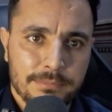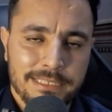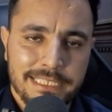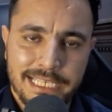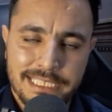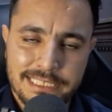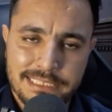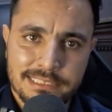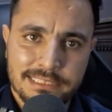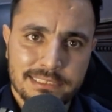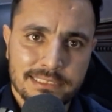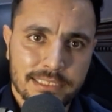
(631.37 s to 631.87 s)

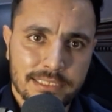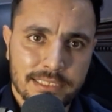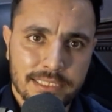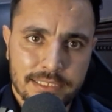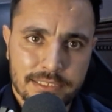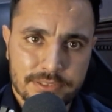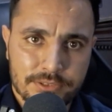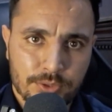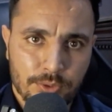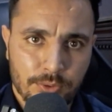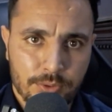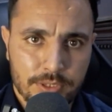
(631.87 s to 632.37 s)
tests, and
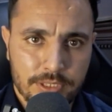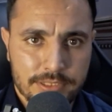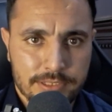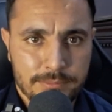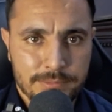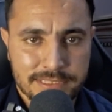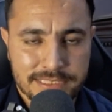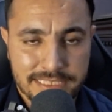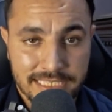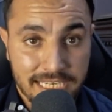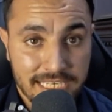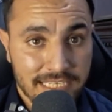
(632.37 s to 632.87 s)
then so on,
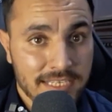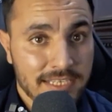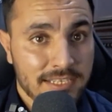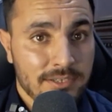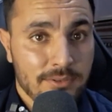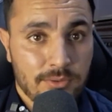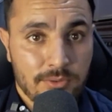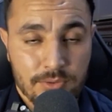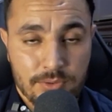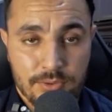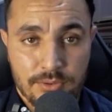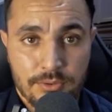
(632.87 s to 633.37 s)
some
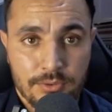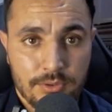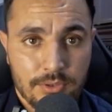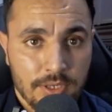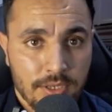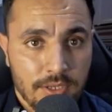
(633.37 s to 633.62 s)
scanning or